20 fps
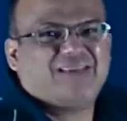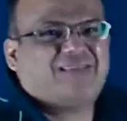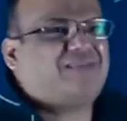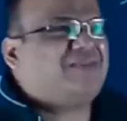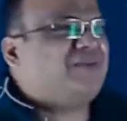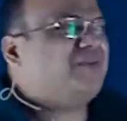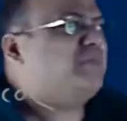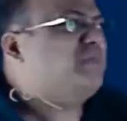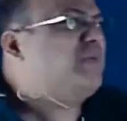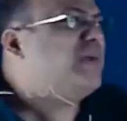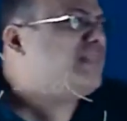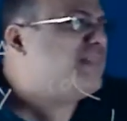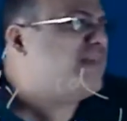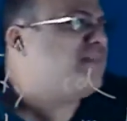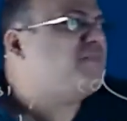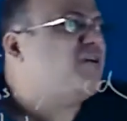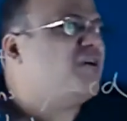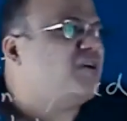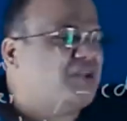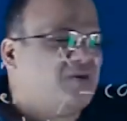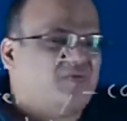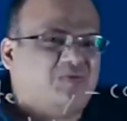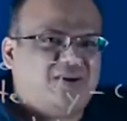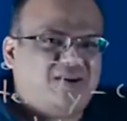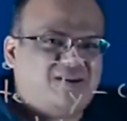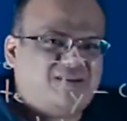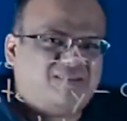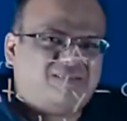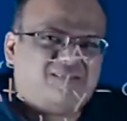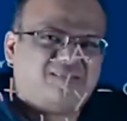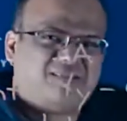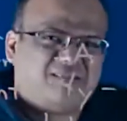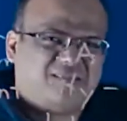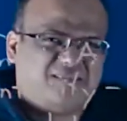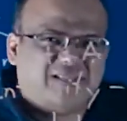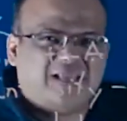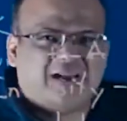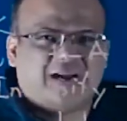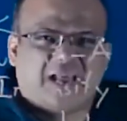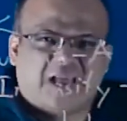So, but they have got units,
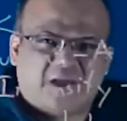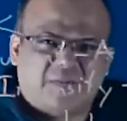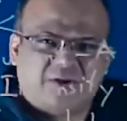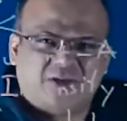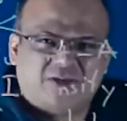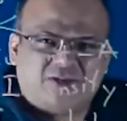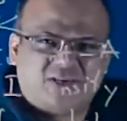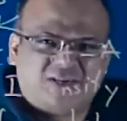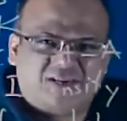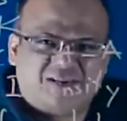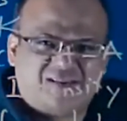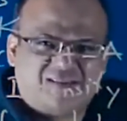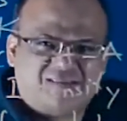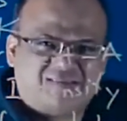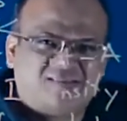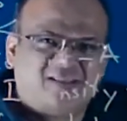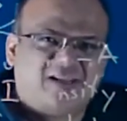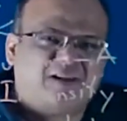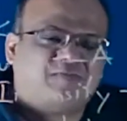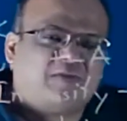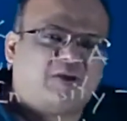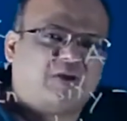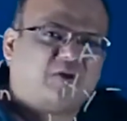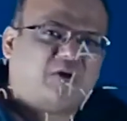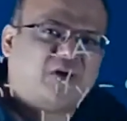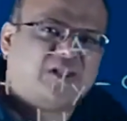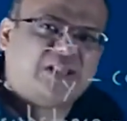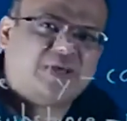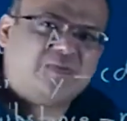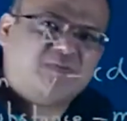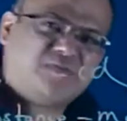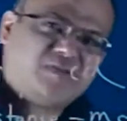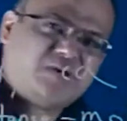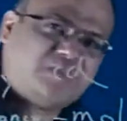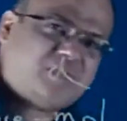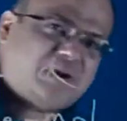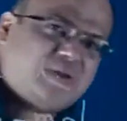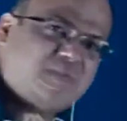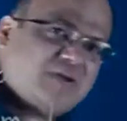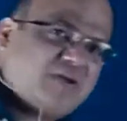they are dimensionless, that's why I call them
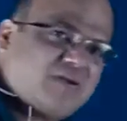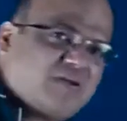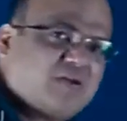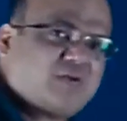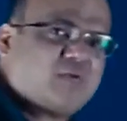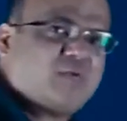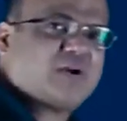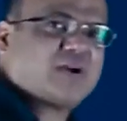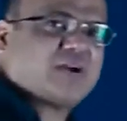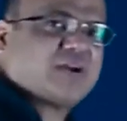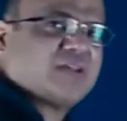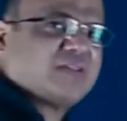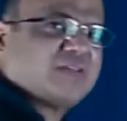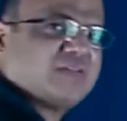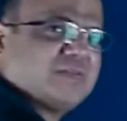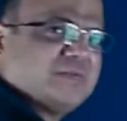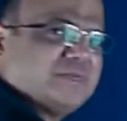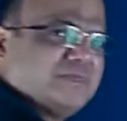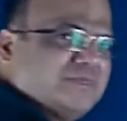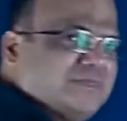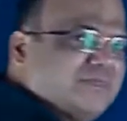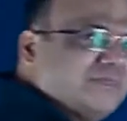supplementary quantities.